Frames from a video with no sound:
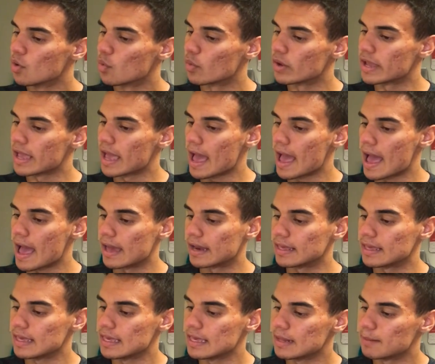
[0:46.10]
we
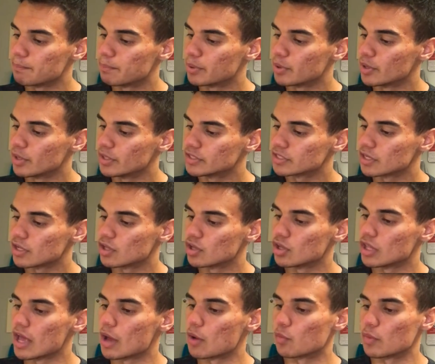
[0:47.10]
had input,
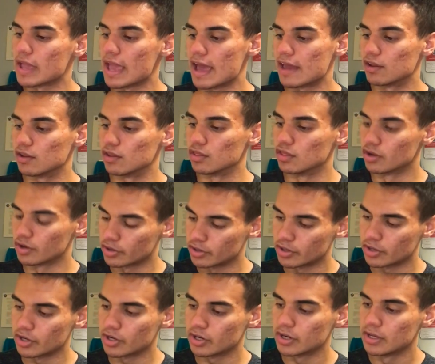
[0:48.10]
and we had
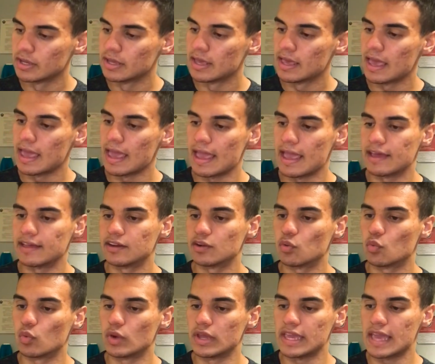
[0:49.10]
learner, and
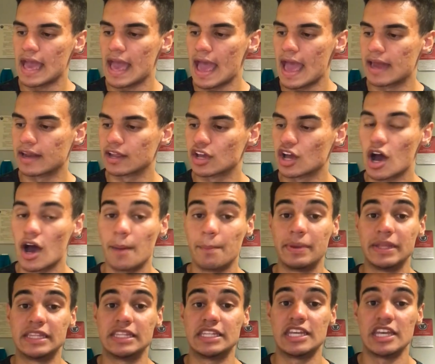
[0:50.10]
we had
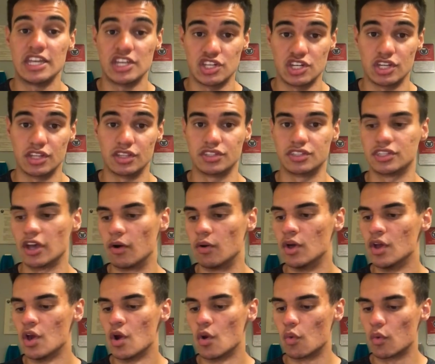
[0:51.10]
competition.
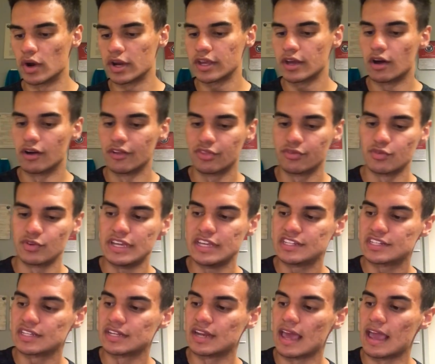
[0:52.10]
So we're gonna go through
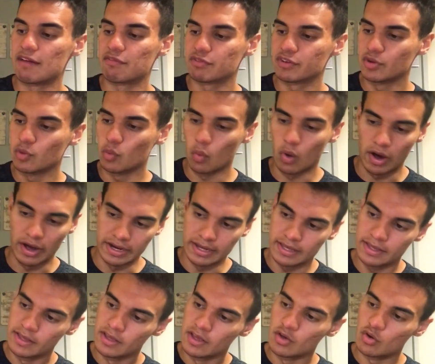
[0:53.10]
each and every
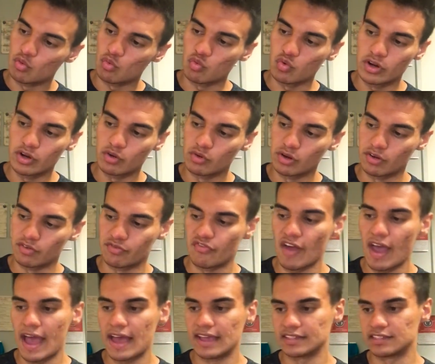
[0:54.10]
one real
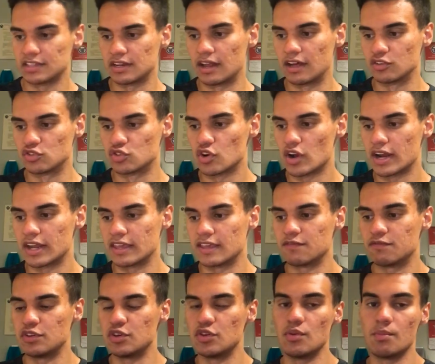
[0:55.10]
fast, and I'll try to
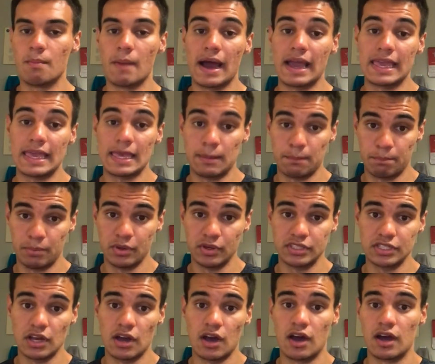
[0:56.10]
give you my
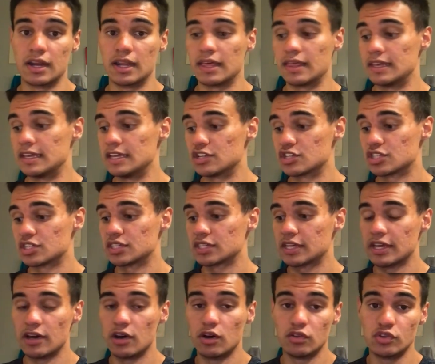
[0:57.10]
inputs on each
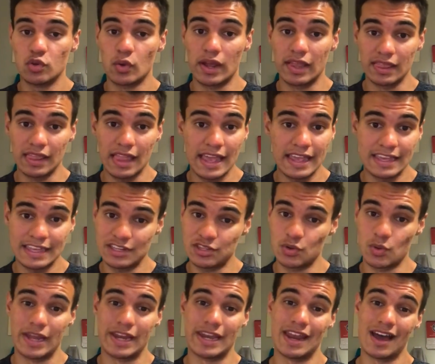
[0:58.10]
skill. Do I like it?
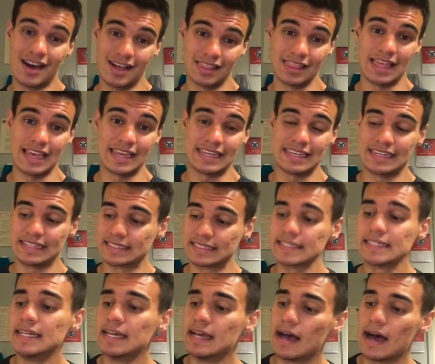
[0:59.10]
Do I not like
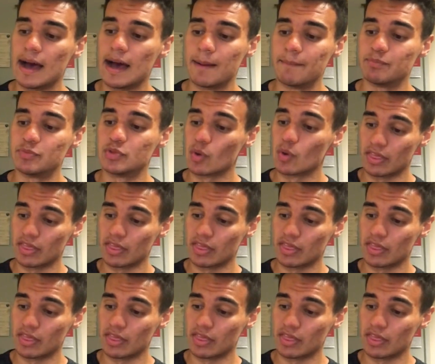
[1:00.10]
it? Do